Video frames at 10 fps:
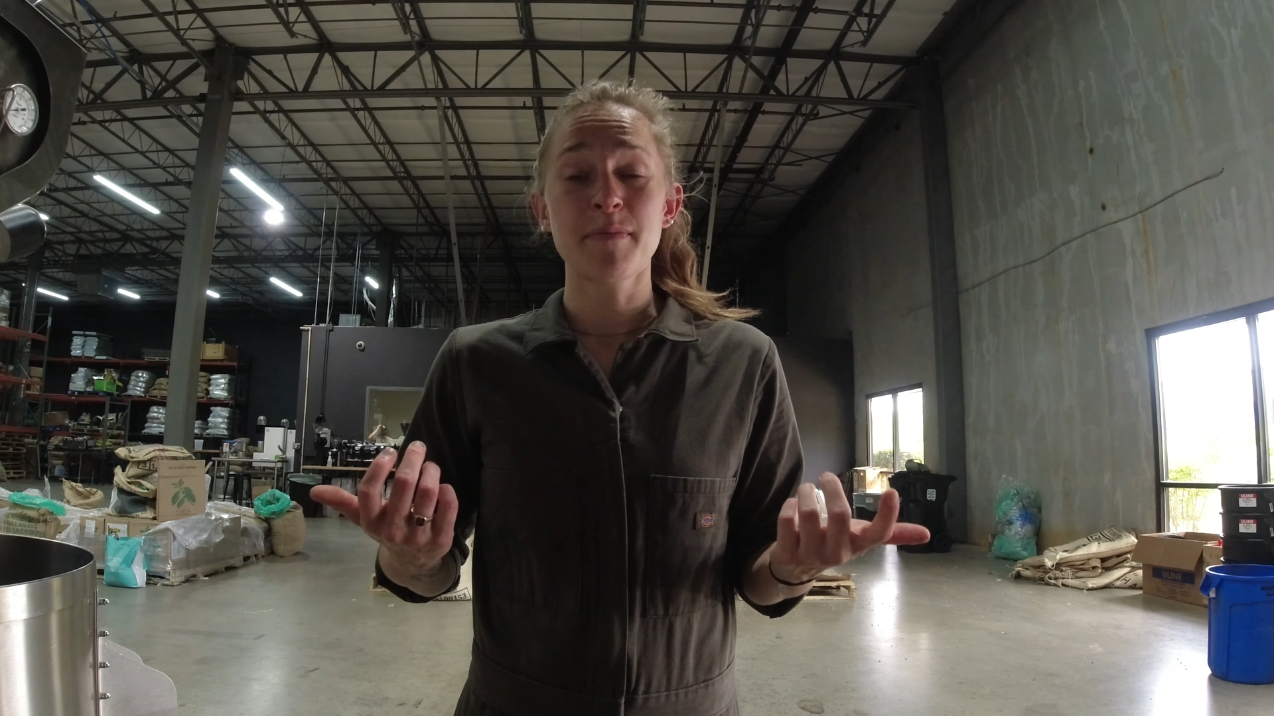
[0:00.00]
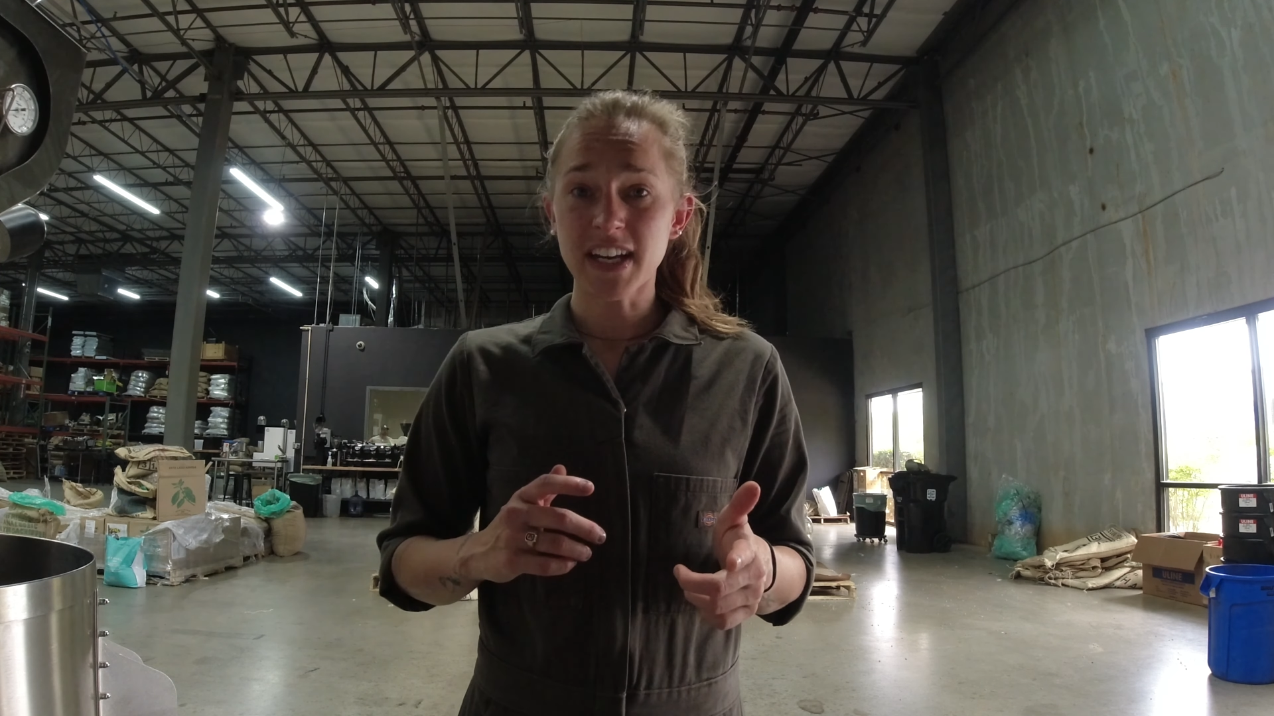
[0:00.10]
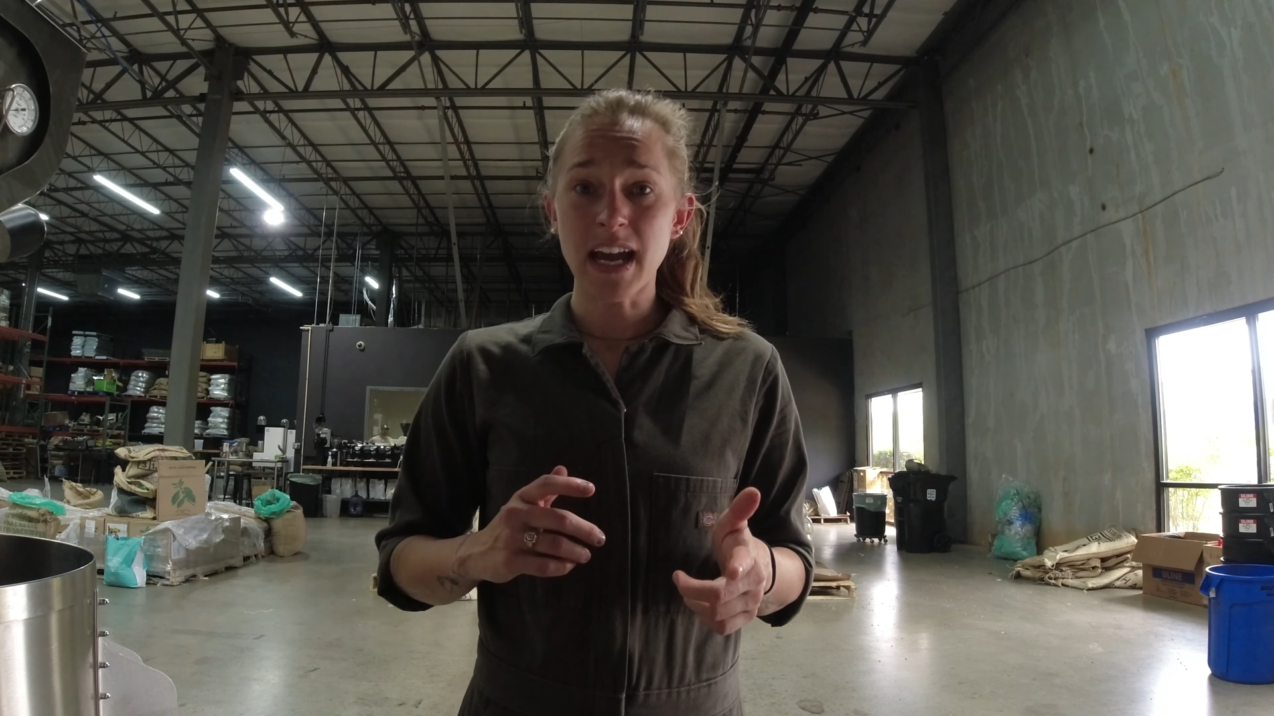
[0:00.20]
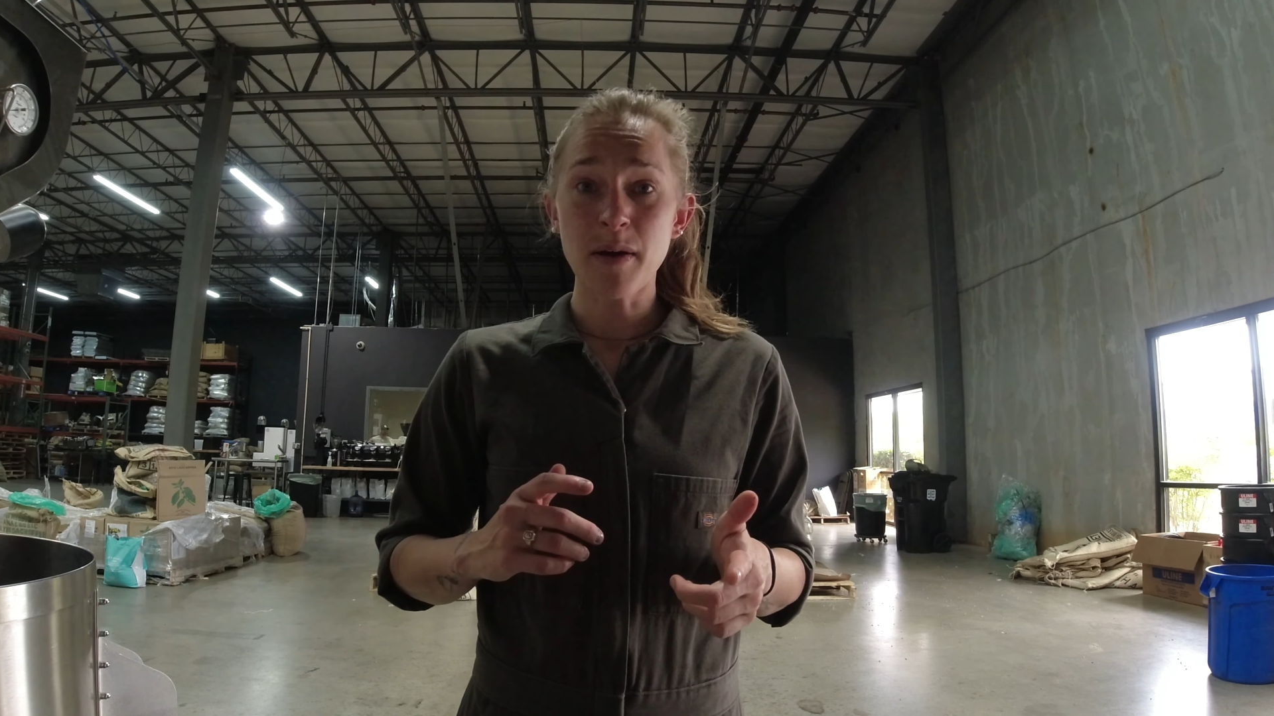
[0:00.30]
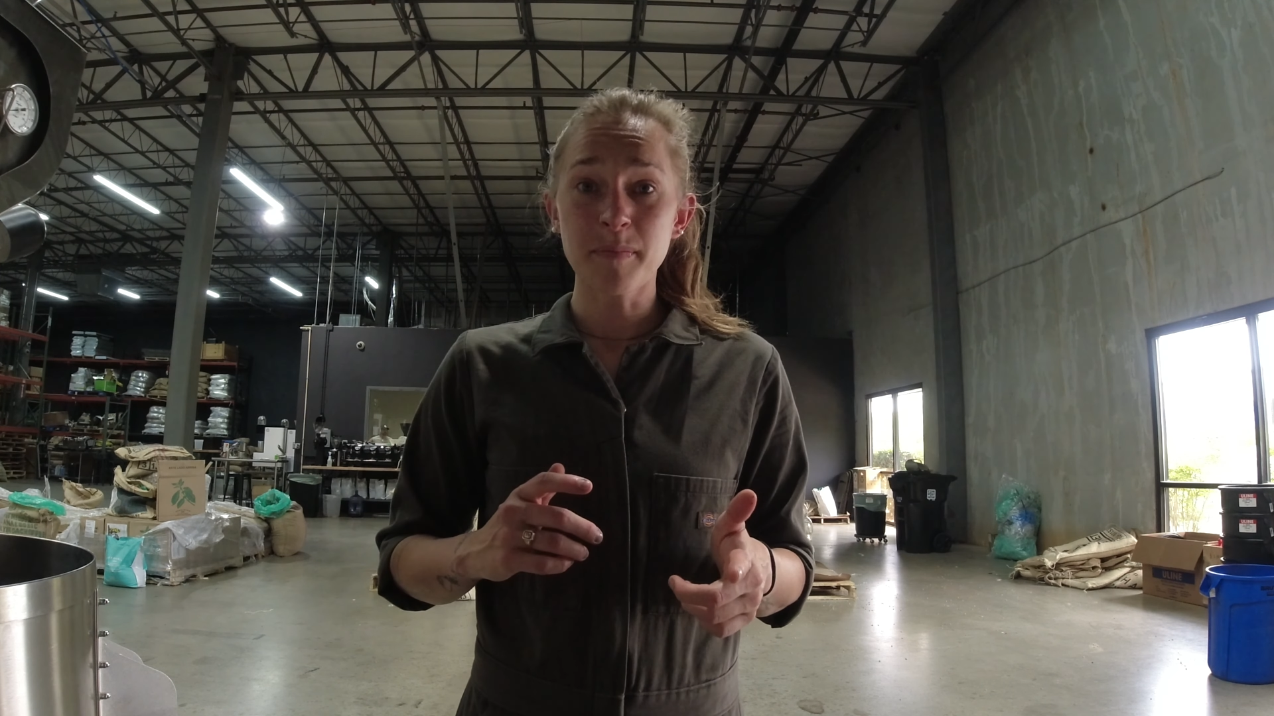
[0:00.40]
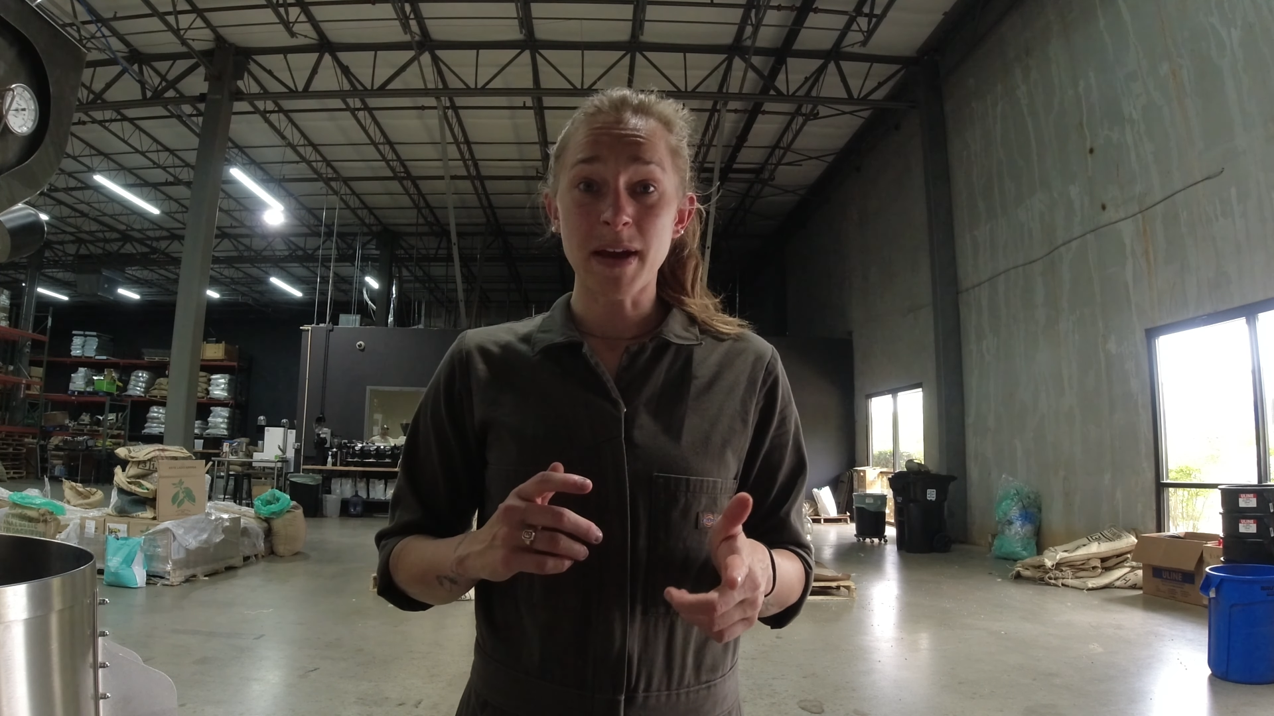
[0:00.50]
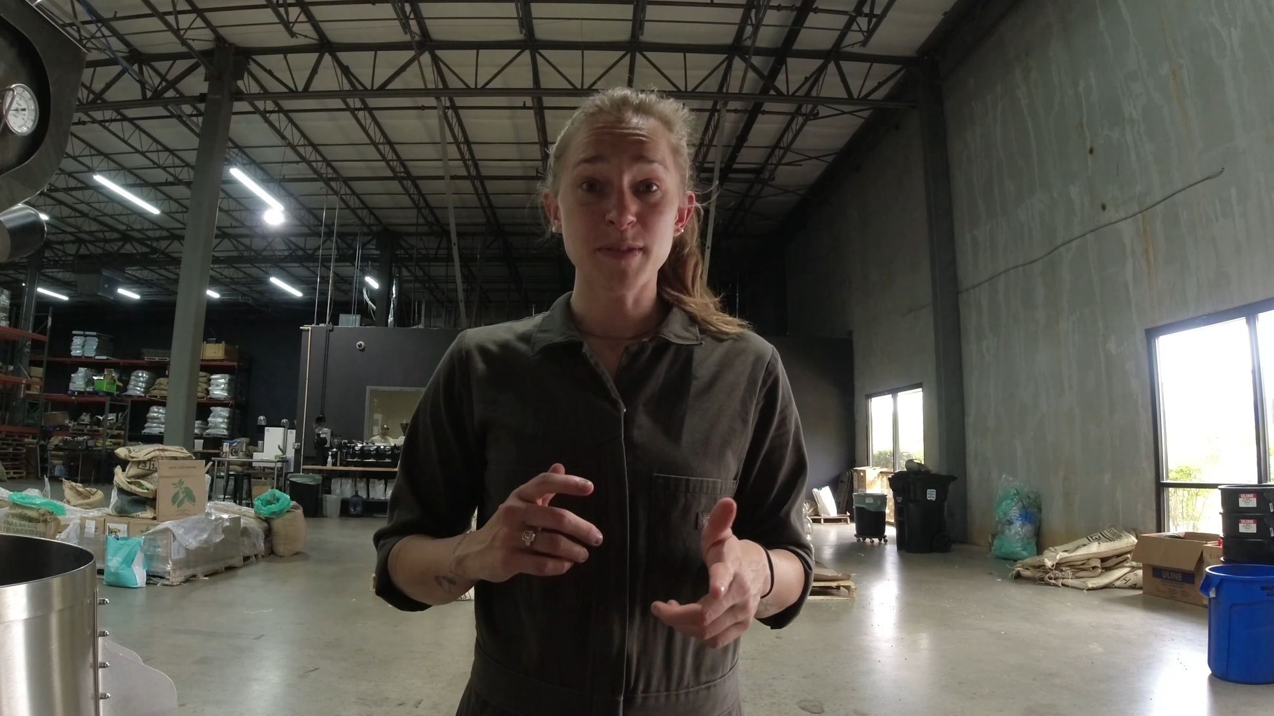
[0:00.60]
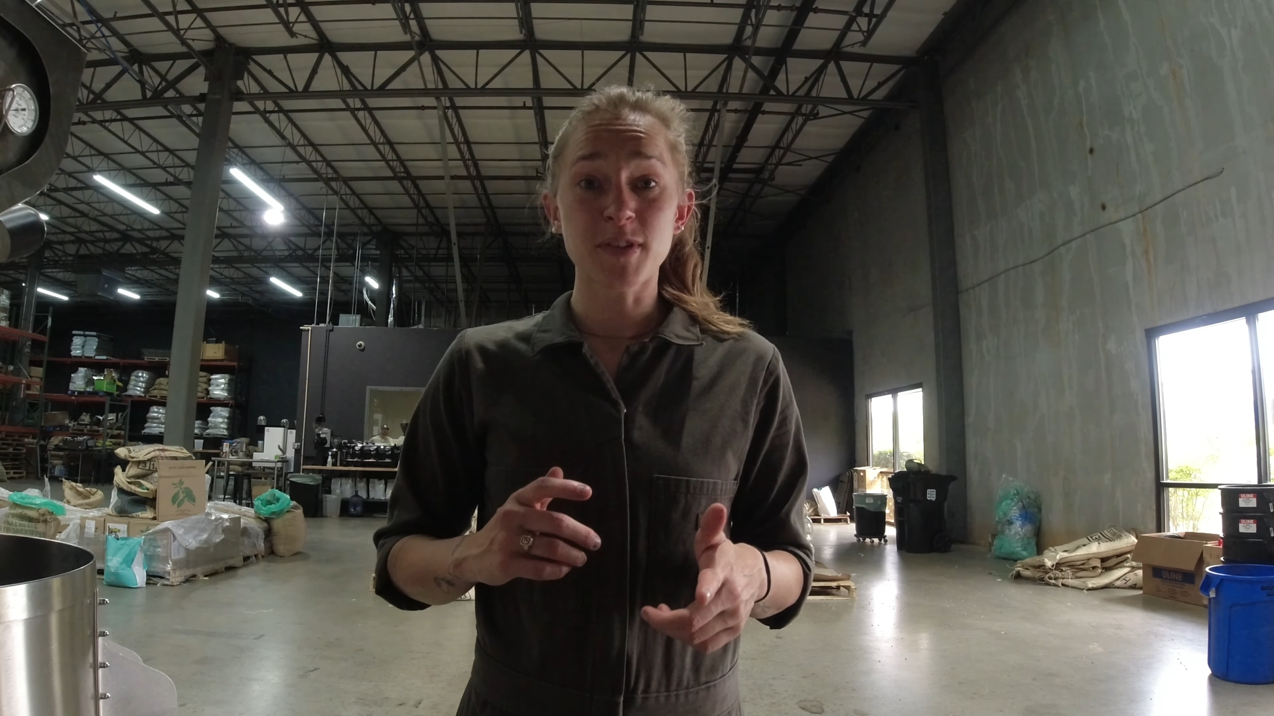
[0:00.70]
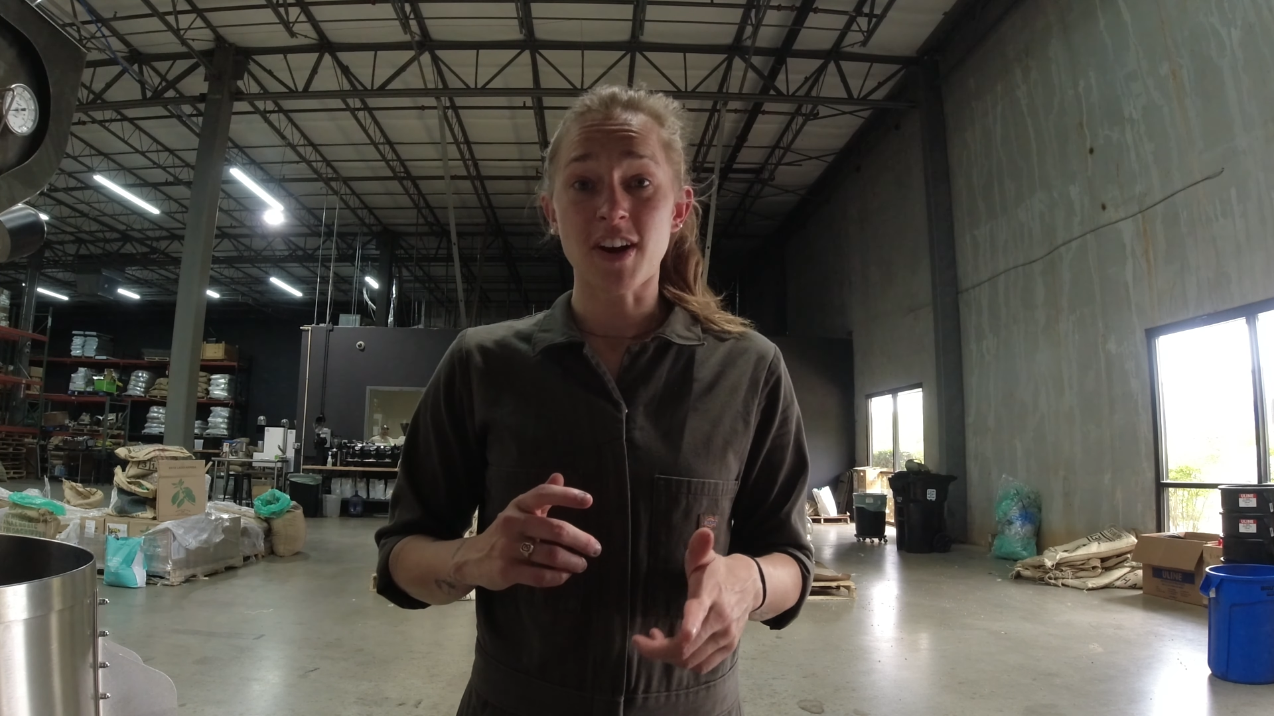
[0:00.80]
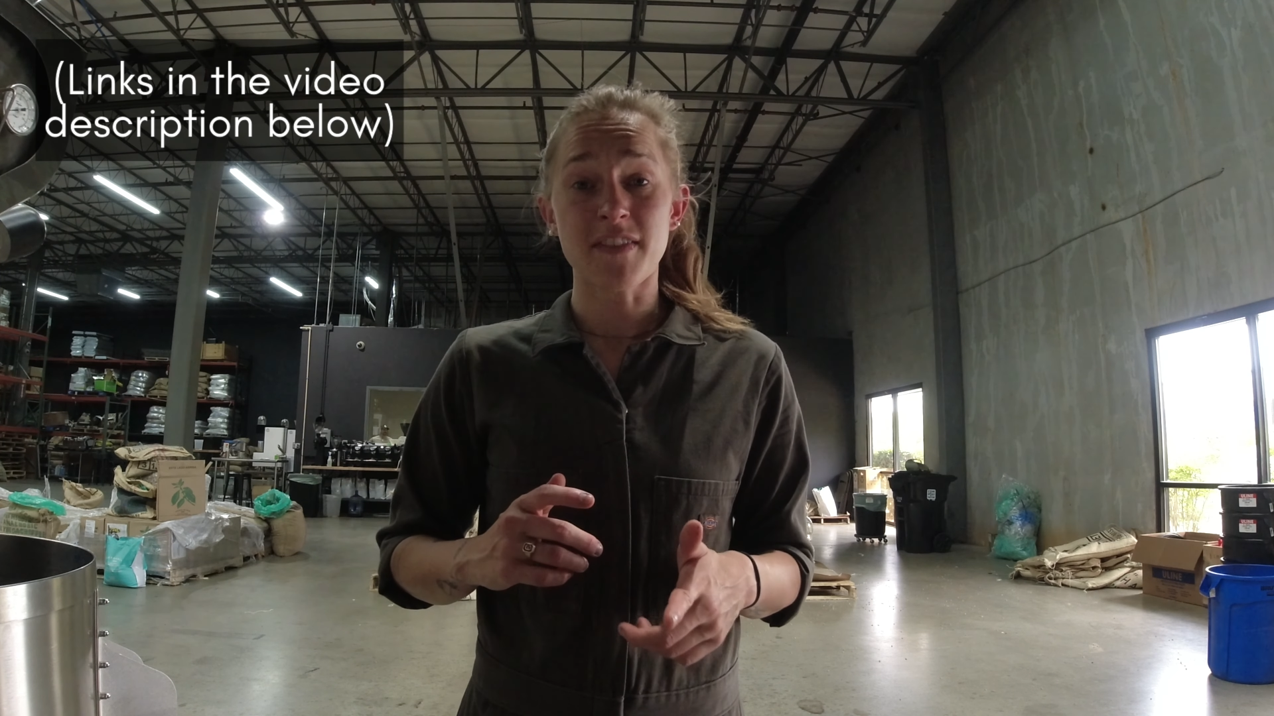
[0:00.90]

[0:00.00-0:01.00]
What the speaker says: Check out Matchbook